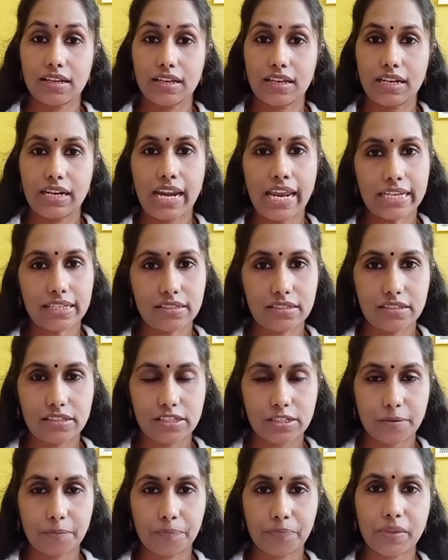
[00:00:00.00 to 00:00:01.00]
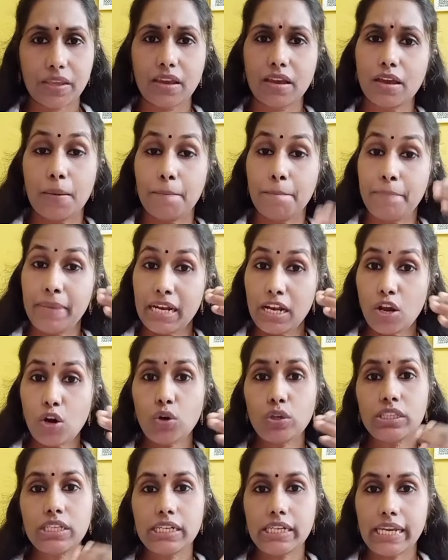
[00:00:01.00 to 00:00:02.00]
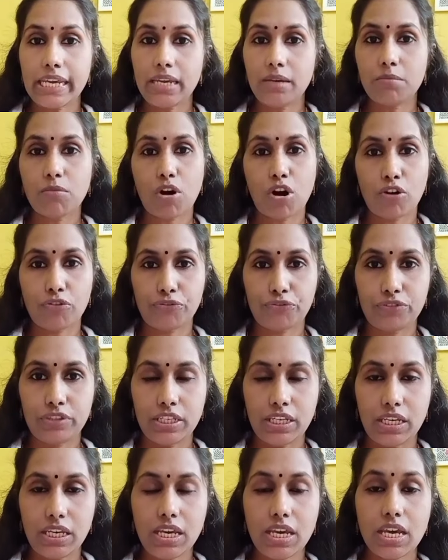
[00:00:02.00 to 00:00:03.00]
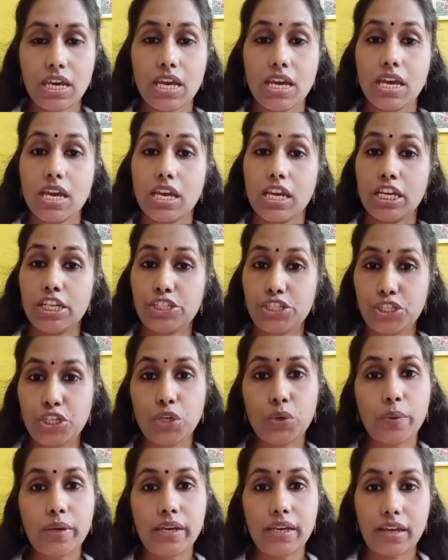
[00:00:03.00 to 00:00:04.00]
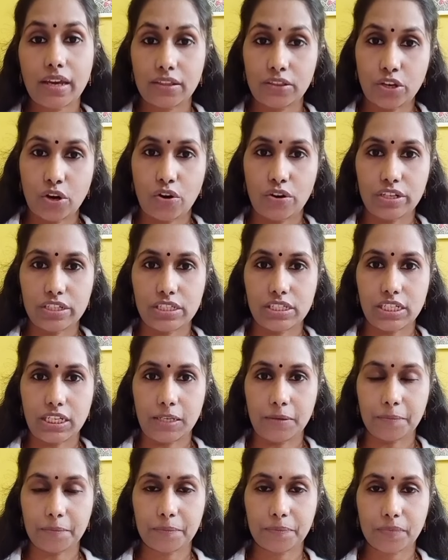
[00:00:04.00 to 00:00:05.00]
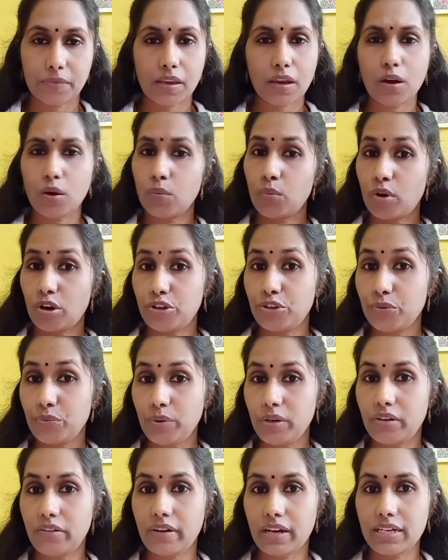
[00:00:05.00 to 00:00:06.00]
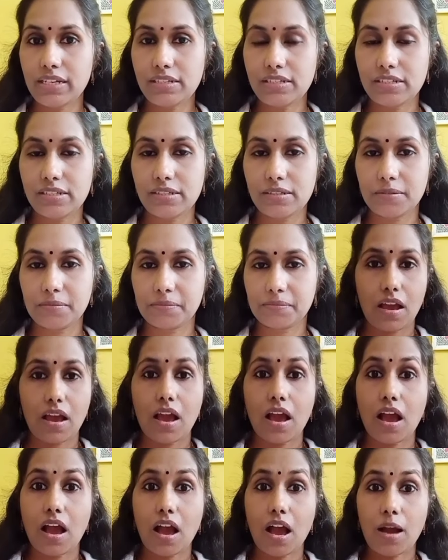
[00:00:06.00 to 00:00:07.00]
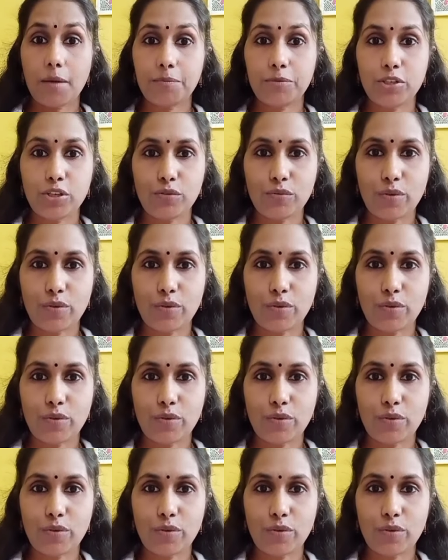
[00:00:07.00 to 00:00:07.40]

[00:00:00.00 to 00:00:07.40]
Next, below the name of the issuing authority, what do we write? Abdul